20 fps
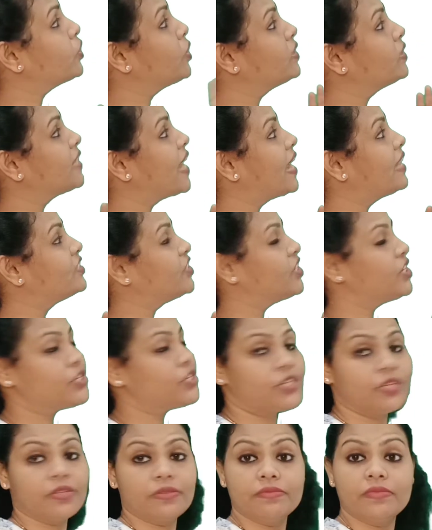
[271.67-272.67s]
your
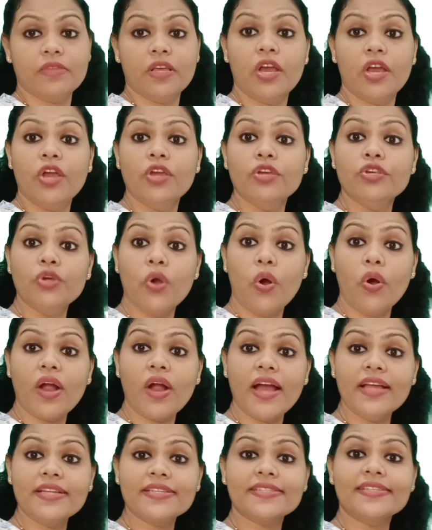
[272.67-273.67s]
digestion.
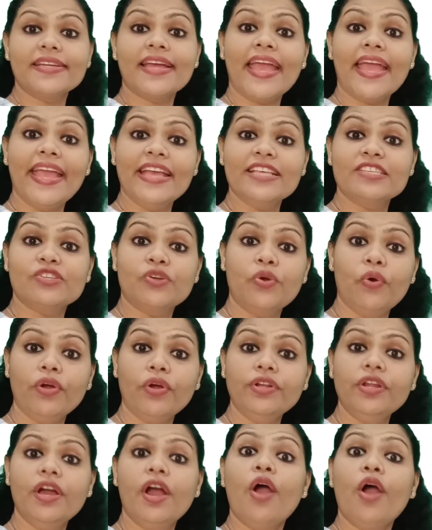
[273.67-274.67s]
Yogurt is
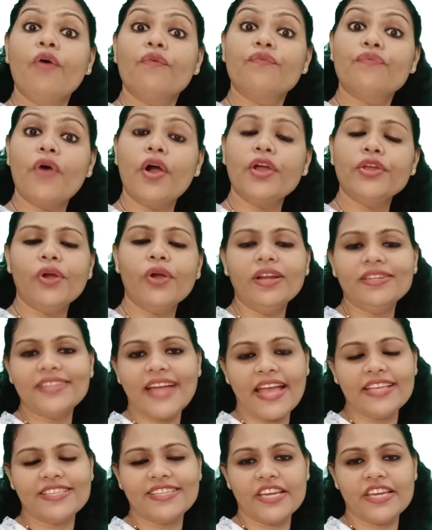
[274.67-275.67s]
good for your
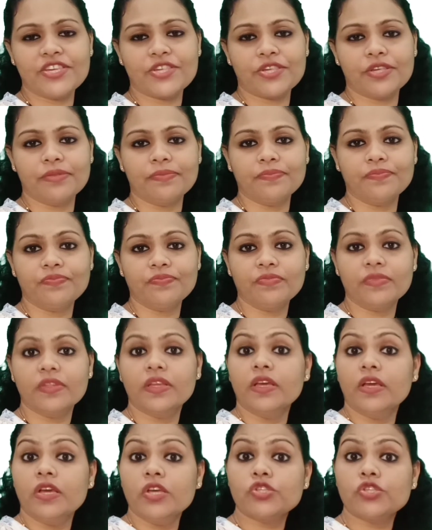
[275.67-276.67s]
digestion.
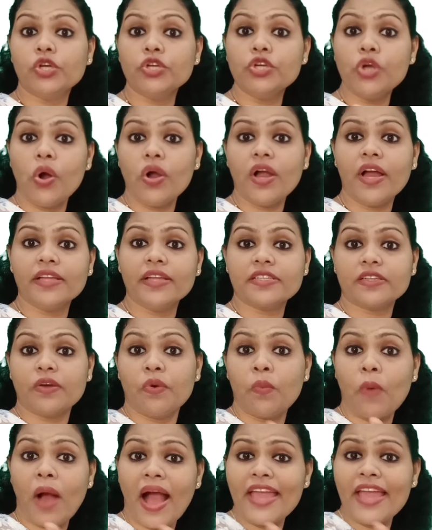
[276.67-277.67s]
So yogurt.
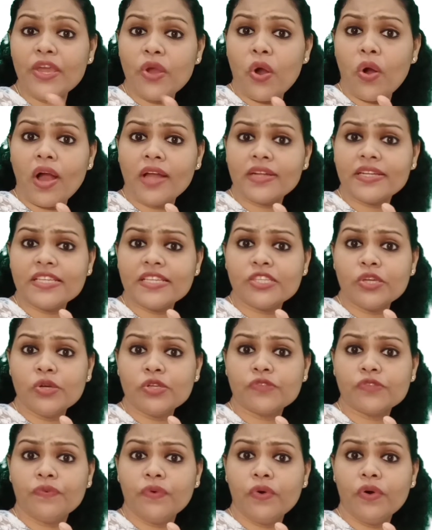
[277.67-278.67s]
Why yogurt is
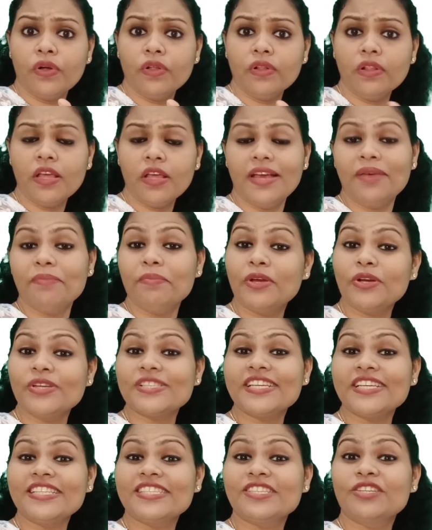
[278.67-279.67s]
useful?
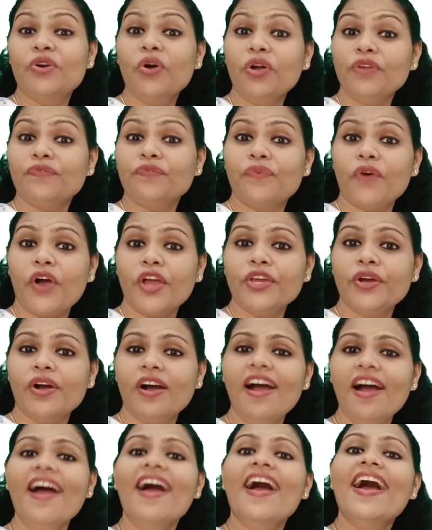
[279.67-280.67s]
Because it's good for your